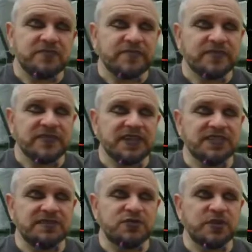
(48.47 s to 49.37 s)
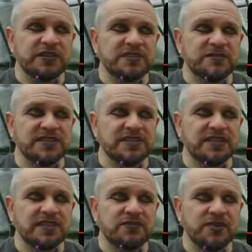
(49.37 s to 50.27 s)
it seemed weird to me as a kid
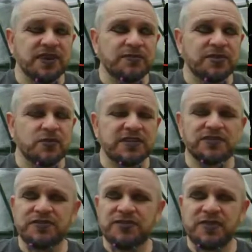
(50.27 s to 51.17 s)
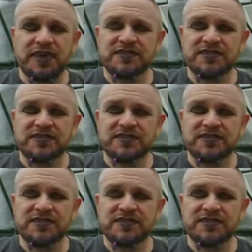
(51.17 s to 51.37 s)
growing up in the Western U.S.